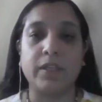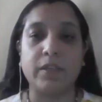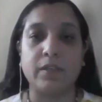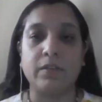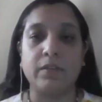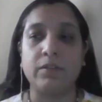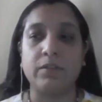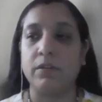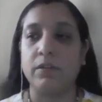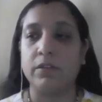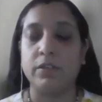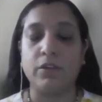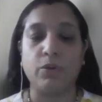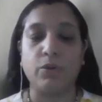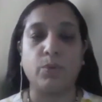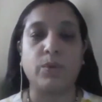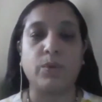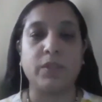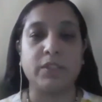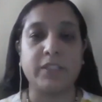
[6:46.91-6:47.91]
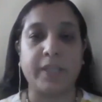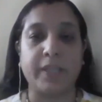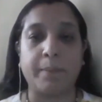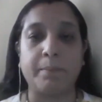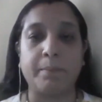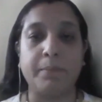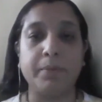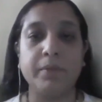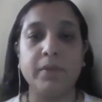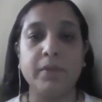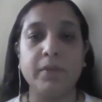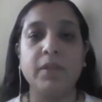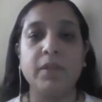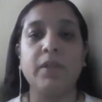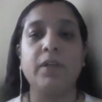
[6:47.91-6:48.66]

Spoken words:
in the local temple,